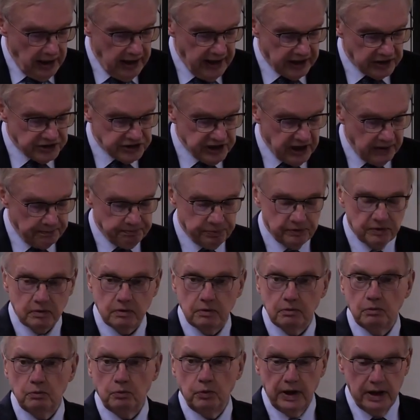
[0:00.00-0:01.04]
except
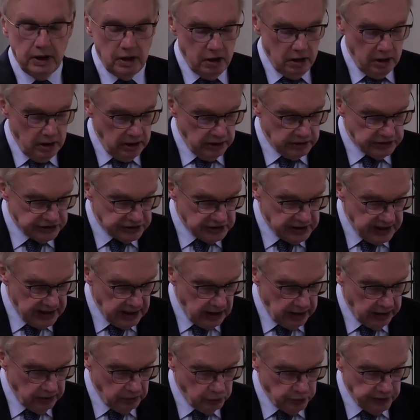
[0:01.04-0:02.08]
when it's
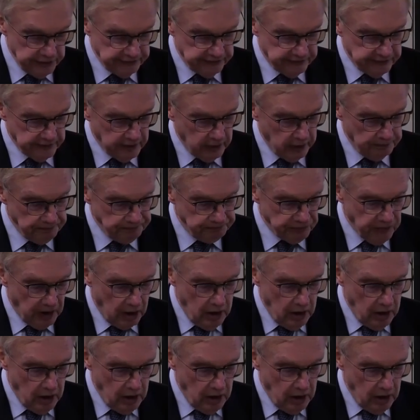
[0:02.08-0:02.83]
dealing with um,